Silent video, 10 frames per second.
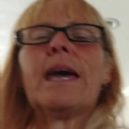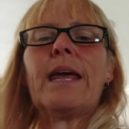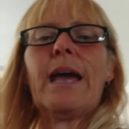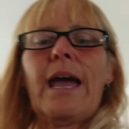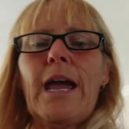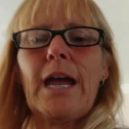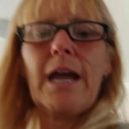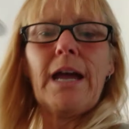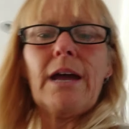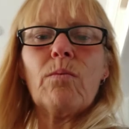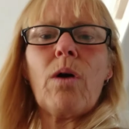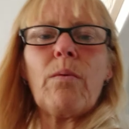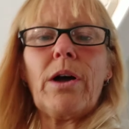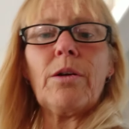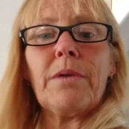getting a
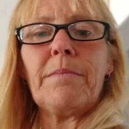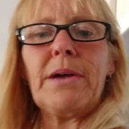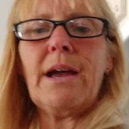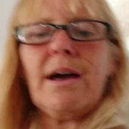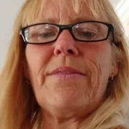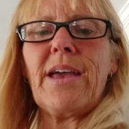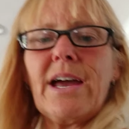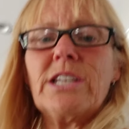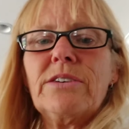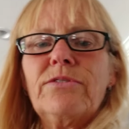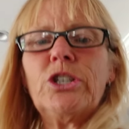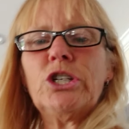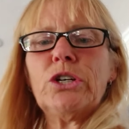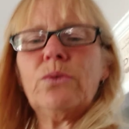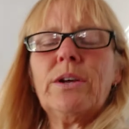Rottweiler puppy at the end of
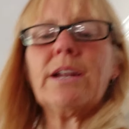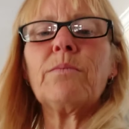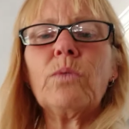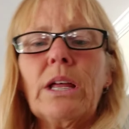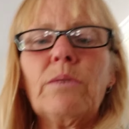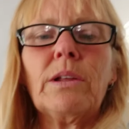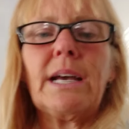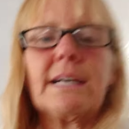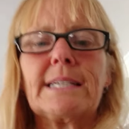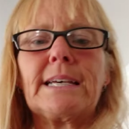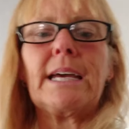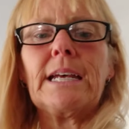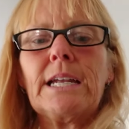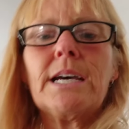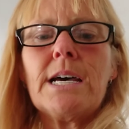June, and I'm really, really
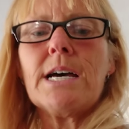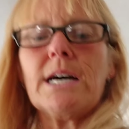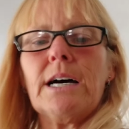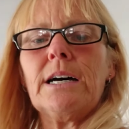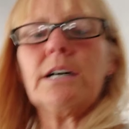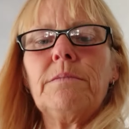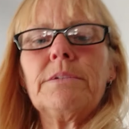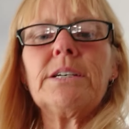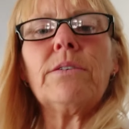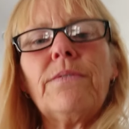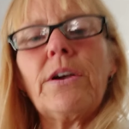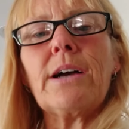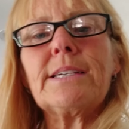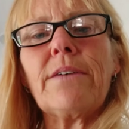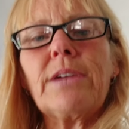excited. So if you
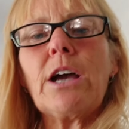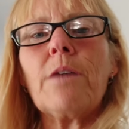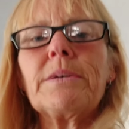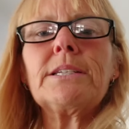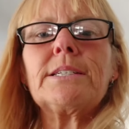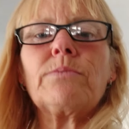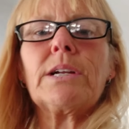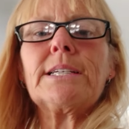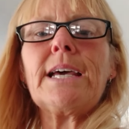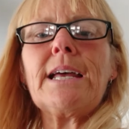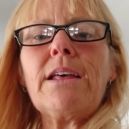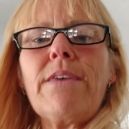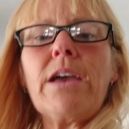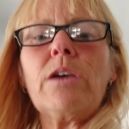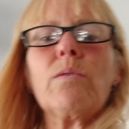guys have any comments, want to say
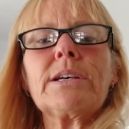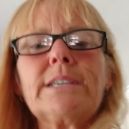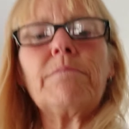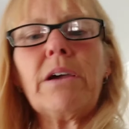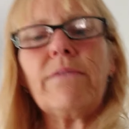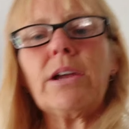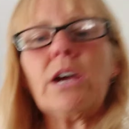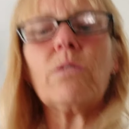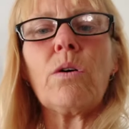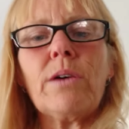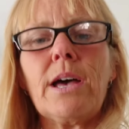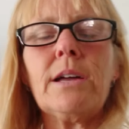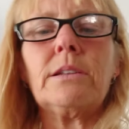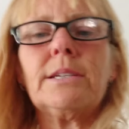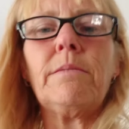anything, you want to send me a video, go
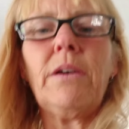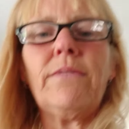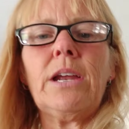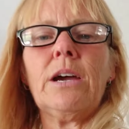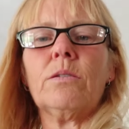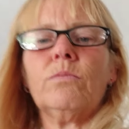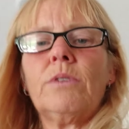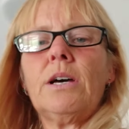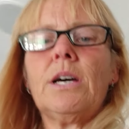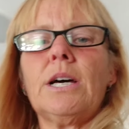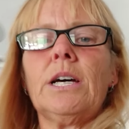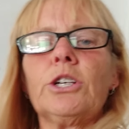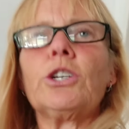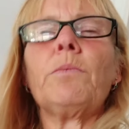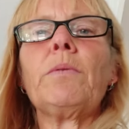ahead, send me a video.
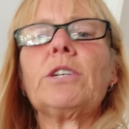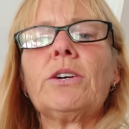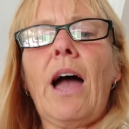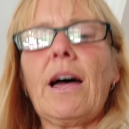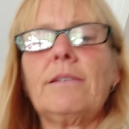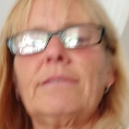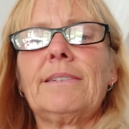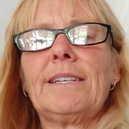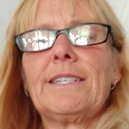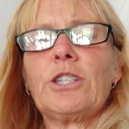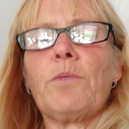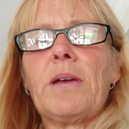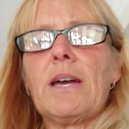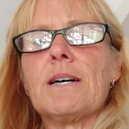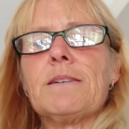Show me what you got. Tell
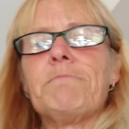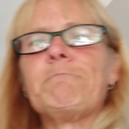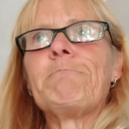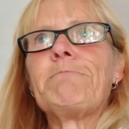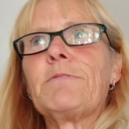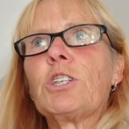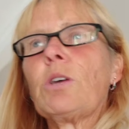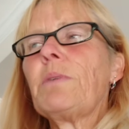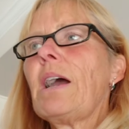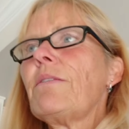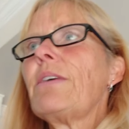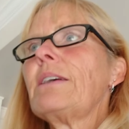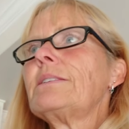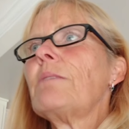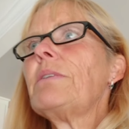me how
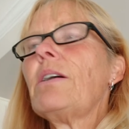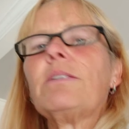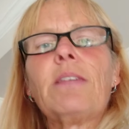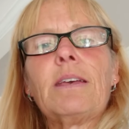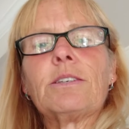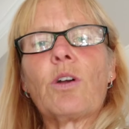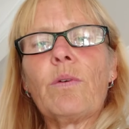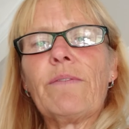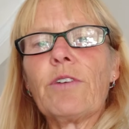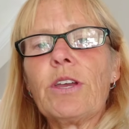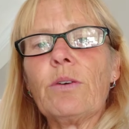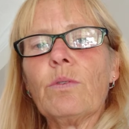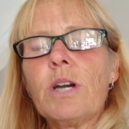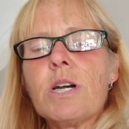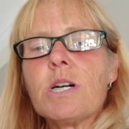things are going for you.